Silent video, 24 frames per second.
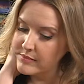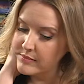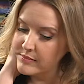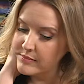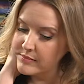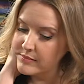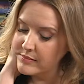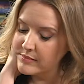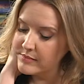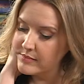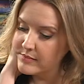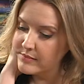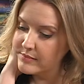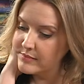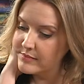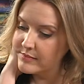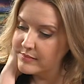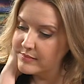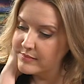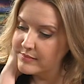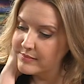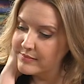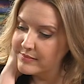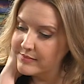
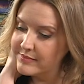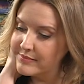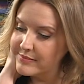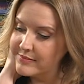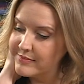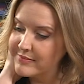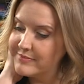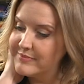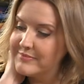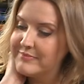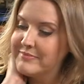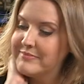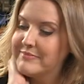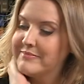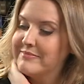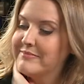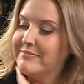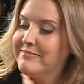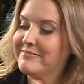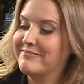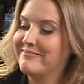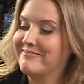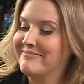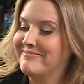
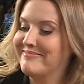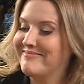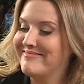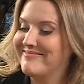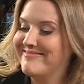This person isn't speaking.